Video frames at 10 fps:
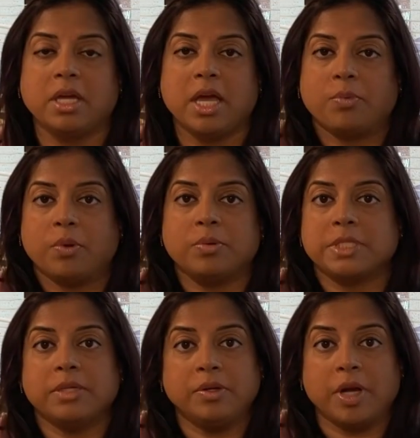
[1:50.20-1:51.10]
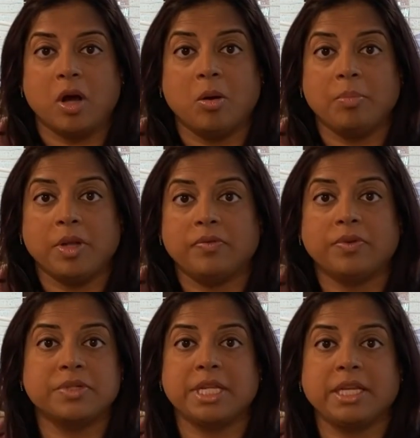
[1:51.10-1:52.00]
And we're always here to help. If
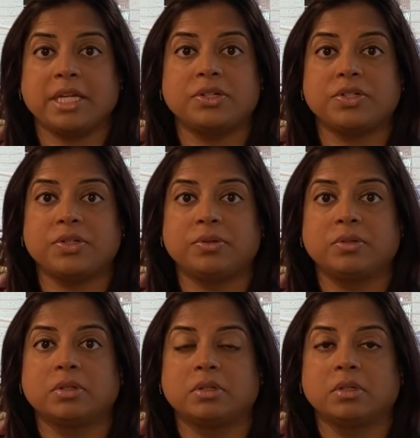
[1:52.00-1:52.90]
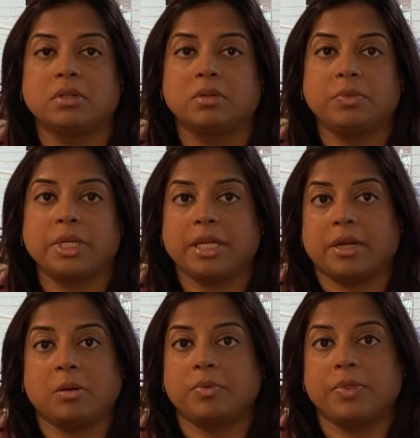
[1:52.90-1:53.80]
there's any issue, we can
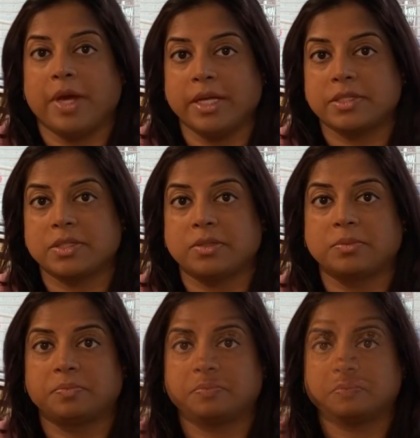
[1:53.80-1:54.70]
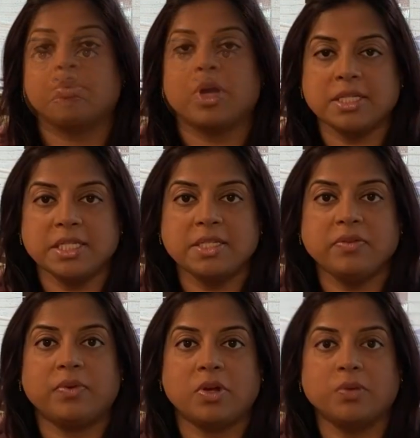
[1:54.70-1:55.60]
help with that. So the process
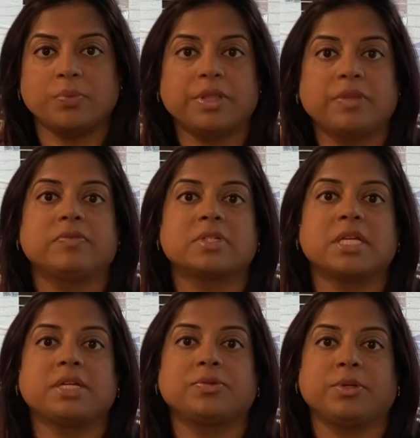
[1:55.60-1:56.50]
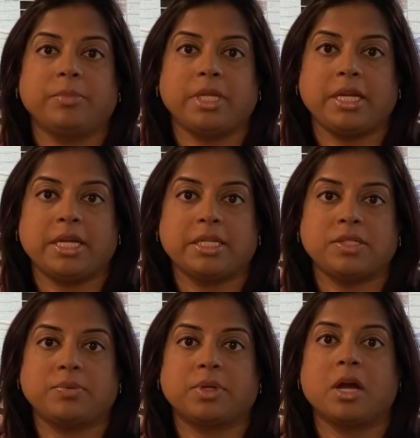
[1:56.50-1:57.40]
involved with Invisalign treatment
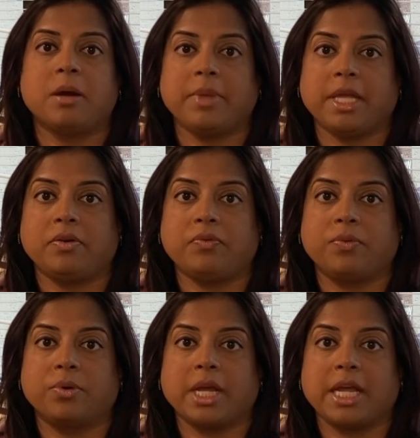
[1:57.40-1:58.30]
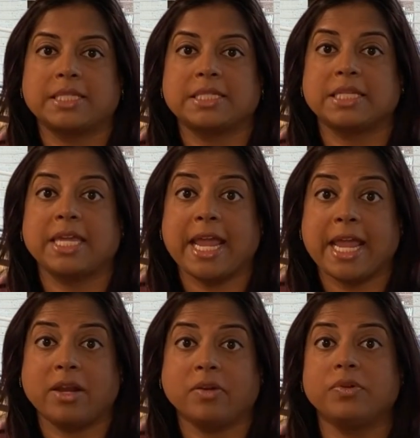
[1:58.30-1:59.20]
is you would come in for a
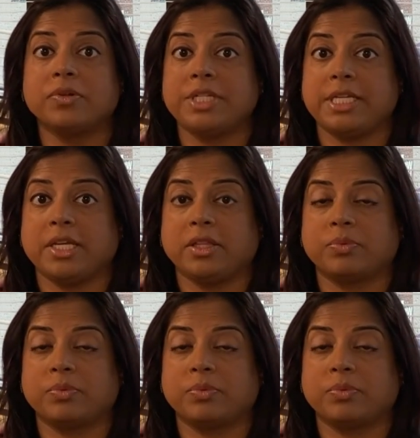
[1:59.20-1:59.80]
scan of your teeth,